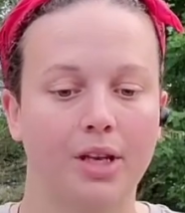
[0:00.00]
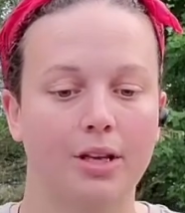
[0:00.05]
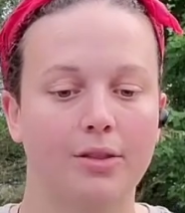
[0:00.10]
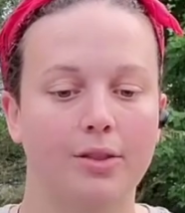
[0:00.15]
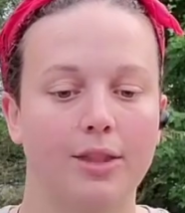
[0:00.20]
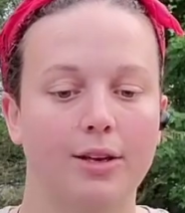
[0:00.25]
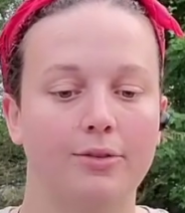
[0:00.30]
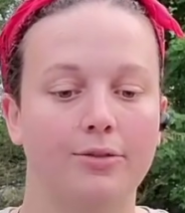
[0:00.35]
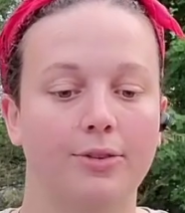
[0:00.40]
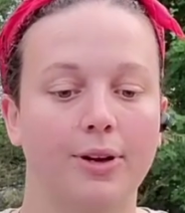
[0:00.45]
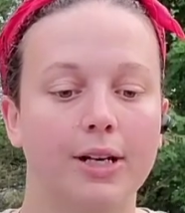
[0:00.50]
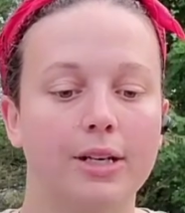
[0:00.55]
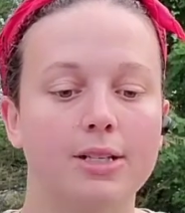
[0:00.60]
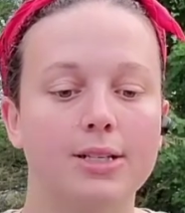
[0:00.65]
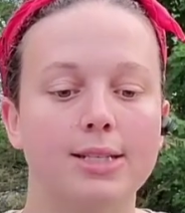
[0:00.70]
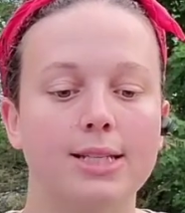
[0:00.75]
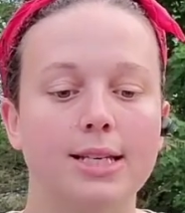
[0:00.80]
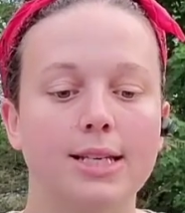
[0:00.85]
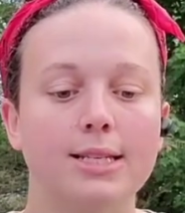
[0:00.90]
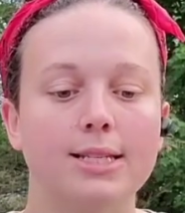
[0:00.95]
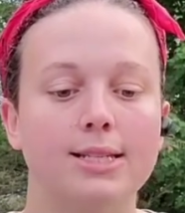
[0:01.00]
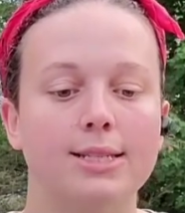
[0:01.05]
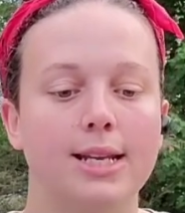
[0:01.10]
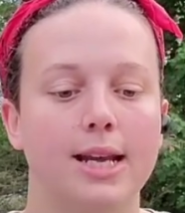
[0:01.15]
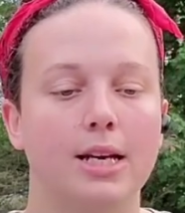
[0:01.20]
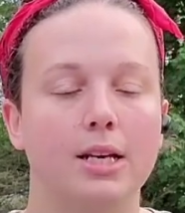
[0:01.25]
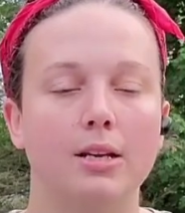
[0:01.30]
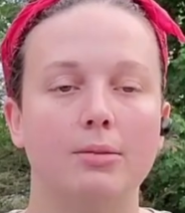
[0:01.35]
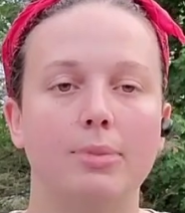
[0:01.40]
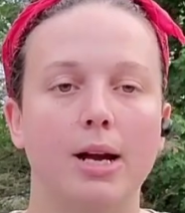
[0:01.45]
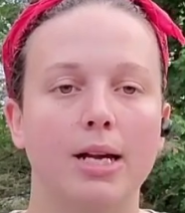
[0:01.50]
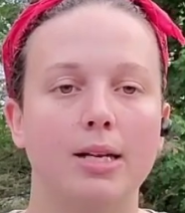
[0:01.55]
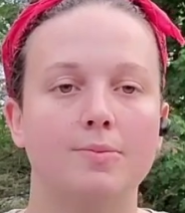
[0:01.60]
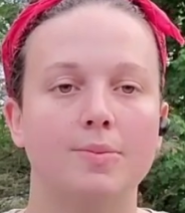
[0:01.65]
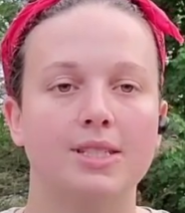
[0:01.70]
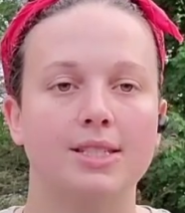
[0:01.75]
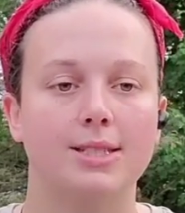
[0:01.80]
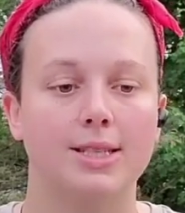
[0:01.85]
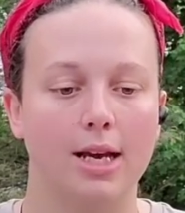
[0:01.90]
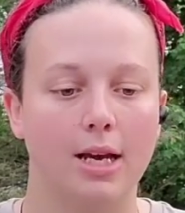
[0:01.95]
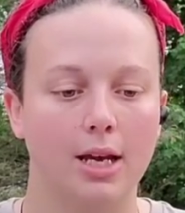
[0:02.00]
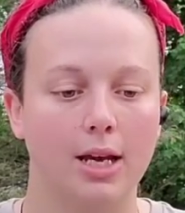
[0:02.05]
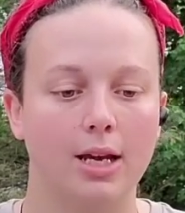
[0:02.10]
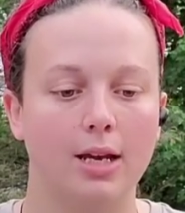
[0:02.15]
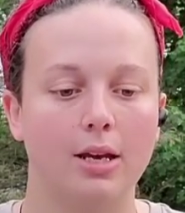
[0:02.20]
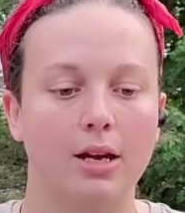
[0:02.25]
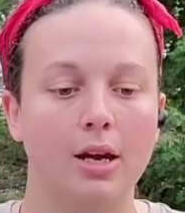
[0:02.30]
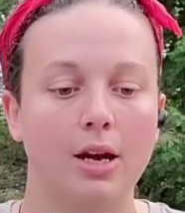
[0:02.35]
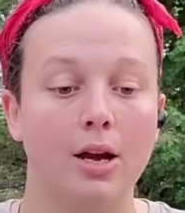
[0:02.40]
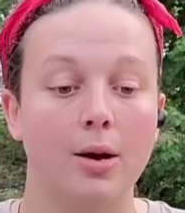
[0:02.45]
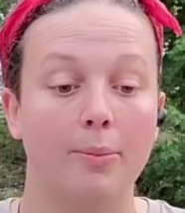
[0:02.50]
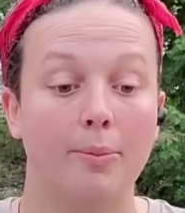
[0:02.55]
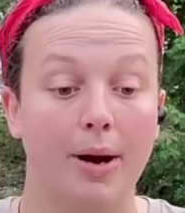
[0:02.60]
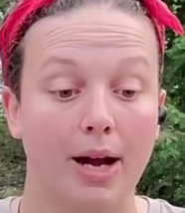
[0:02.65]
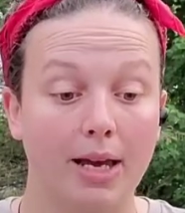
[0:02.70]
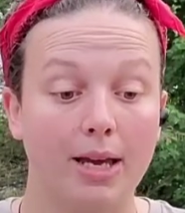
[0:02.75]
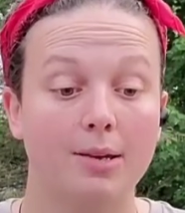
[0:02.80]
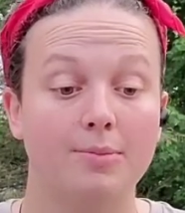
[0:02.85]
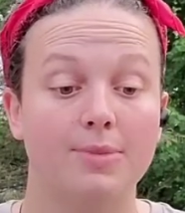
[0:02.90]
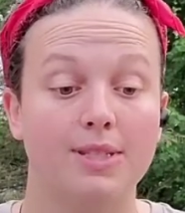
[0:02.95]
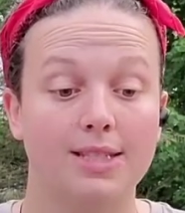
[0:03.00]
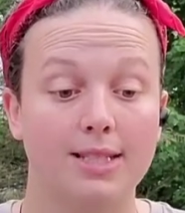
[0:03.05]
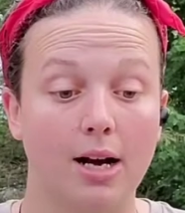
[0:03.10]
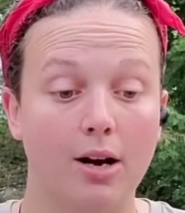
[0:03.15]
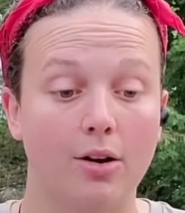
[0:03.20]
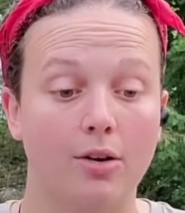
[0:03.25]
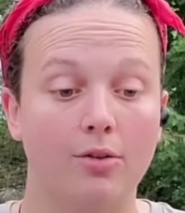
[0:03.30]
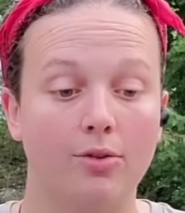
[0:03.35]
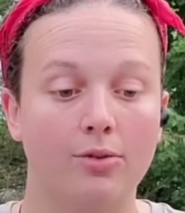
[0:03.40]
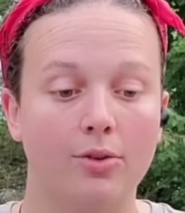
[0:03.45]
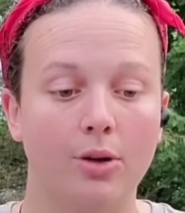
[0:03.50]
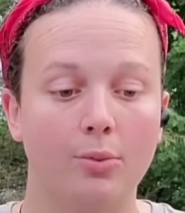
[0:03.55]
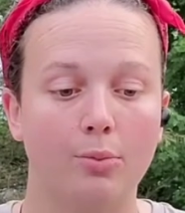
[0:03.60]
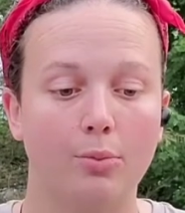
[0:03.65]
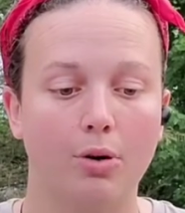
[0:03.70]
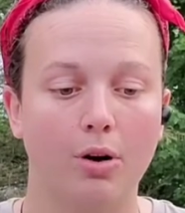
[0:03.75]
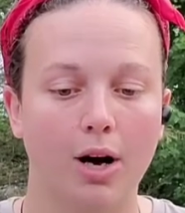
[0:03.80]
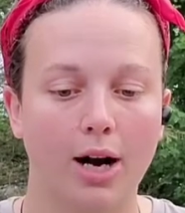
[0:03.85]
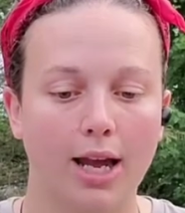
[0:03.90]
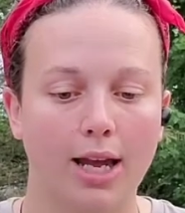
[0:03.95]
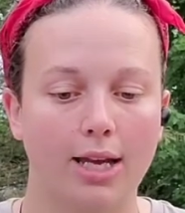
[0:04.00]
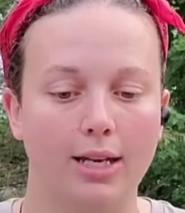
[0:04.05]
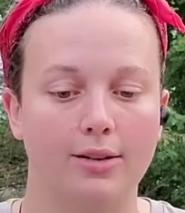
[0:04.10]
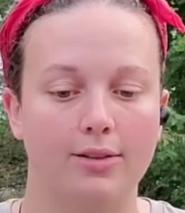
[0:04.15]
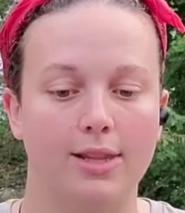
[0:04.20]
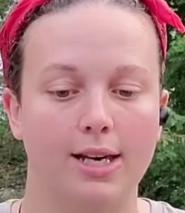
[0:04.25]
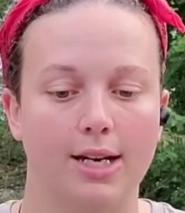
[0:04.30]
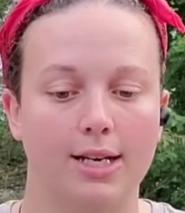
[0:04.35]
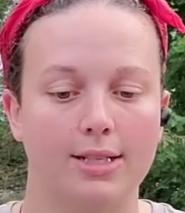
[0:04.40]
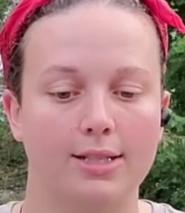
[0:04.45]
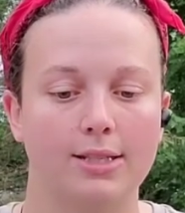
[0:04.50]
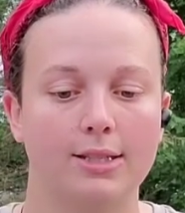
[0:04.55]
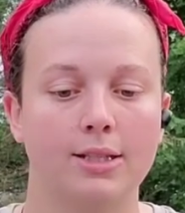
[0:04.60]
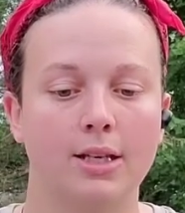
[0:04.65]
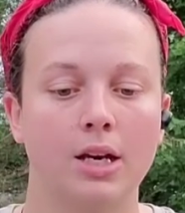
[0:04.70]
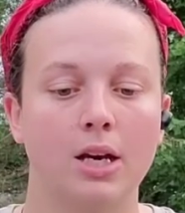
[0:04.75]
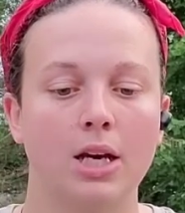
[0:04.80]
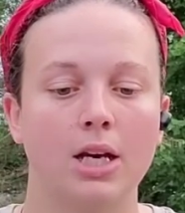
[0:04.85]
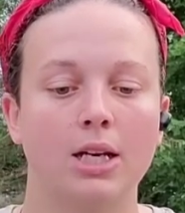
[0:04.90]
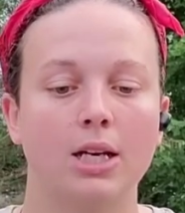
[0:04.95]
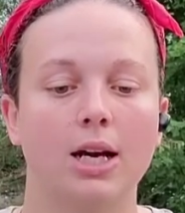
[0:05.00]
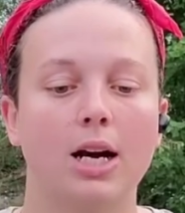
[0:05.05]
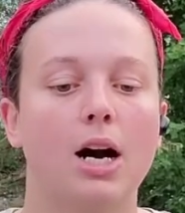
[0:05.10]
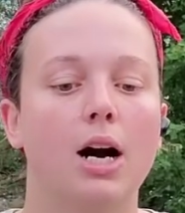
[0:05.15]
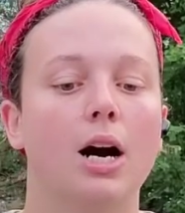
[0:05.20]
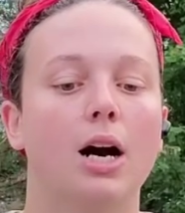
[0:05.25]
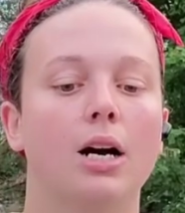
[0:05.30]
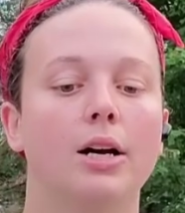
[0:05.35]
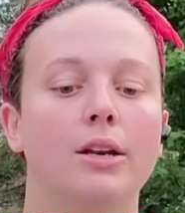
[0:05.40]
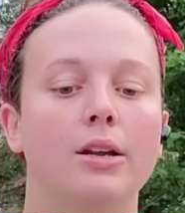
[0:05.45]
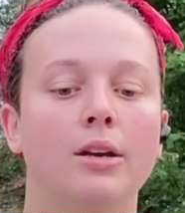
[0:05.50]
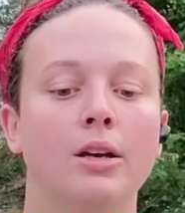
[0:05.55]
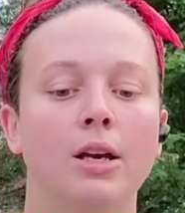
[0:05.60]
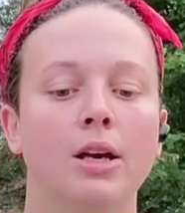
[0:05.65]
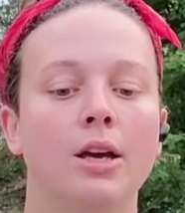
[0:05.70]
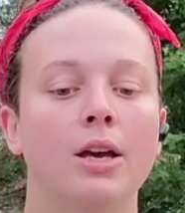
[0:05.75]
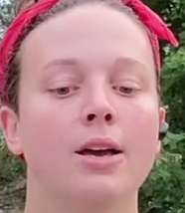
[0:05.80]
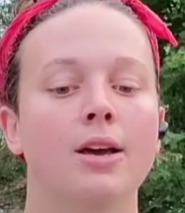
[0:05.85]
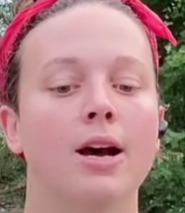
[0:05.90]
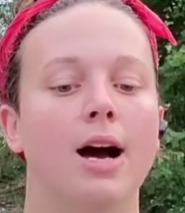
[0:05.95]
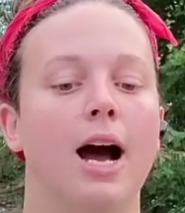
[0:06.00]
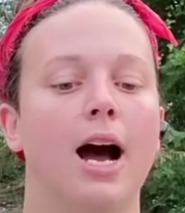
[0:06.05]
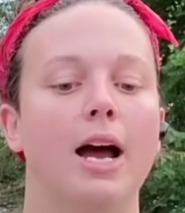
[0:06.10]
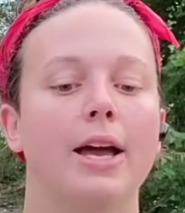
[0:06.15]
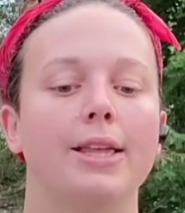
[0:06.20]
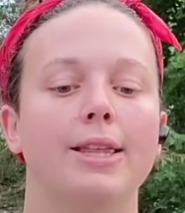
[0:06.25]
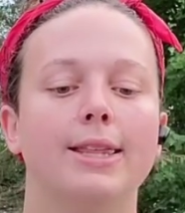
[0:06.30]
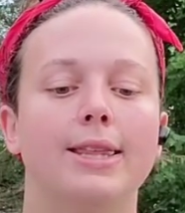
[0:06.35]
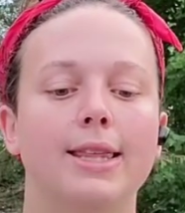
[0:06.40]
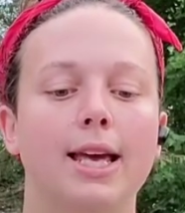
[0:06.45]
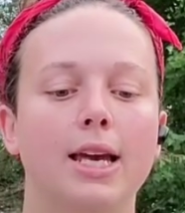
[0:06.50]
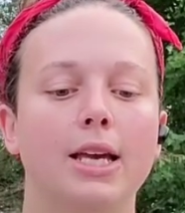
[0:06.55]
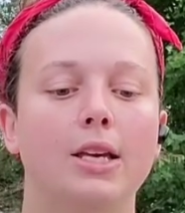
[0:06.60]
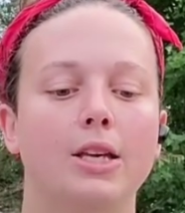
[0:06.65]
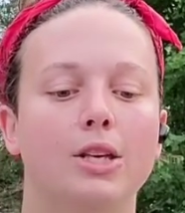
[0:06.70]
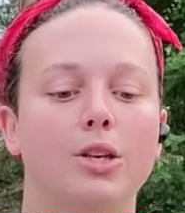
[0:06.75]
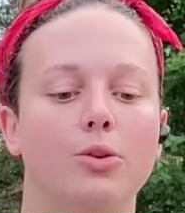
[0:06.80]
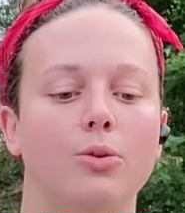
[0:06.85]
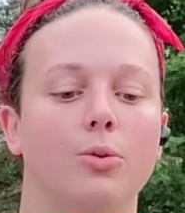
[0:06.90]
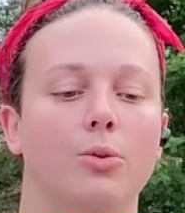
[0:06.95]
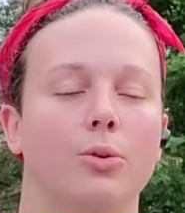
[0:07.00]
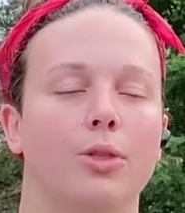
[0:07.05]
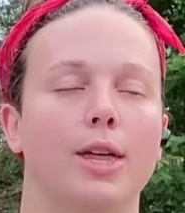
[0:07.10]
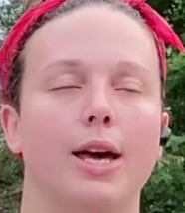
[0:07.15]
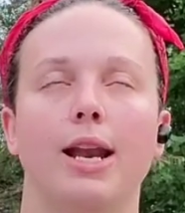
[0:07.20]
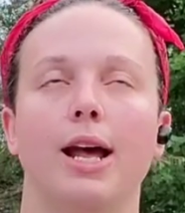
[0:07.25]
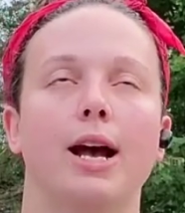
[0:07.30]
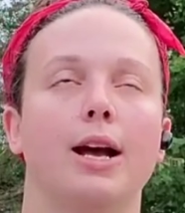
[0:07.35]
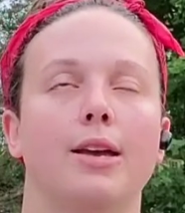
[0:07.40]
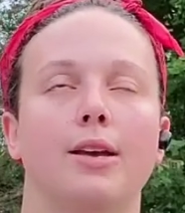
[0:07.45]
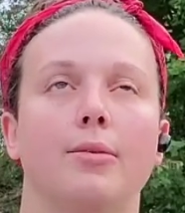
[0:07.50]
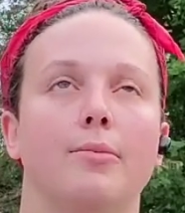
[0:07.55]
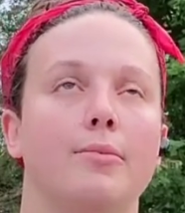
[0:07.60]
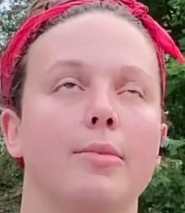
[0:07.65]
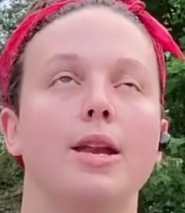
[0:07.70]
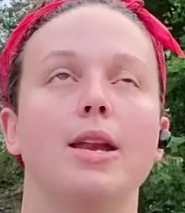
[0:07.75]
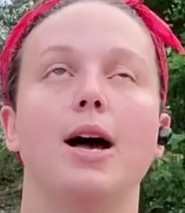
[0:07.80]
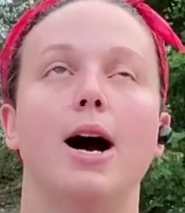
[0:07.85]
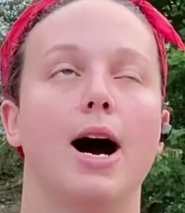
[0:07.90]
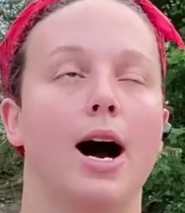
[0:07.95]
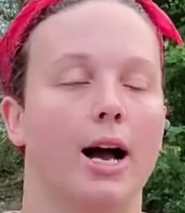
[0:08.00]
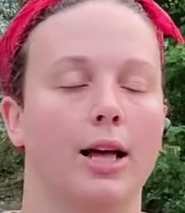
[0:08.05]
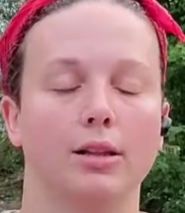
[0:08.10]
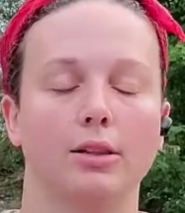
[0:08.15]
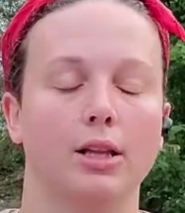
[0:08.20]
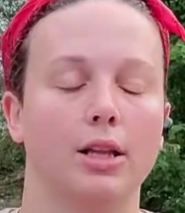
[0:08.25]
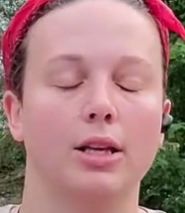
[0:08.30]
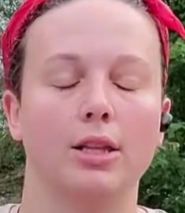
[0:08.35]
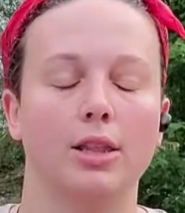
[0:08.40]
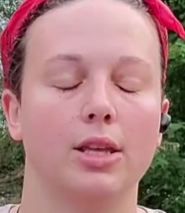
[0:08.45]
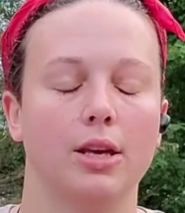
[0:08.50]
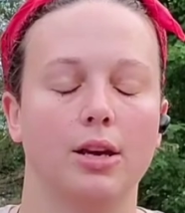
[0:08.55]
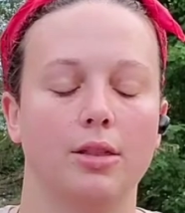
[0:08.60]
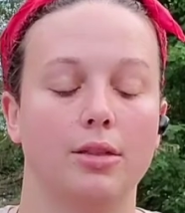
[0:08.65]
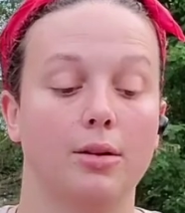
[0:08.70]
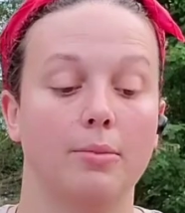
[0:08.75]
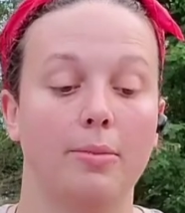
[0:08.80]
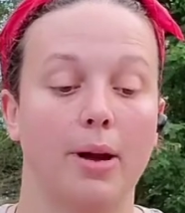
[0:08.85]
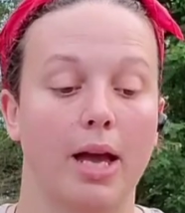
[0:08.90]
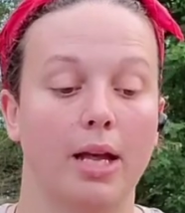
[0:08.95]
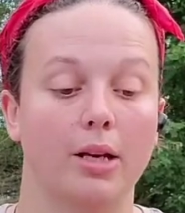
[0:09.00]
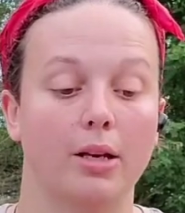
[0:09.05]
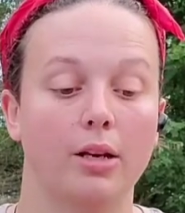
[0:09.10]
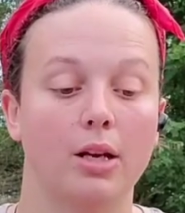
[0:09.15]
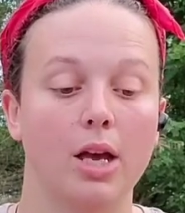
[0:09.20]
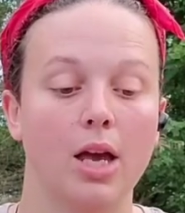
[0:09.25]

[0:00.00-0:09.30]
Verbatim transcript: The Pharisee, standing by, him say, by himself, prayed thus, God, I thank you that I am not like the other men,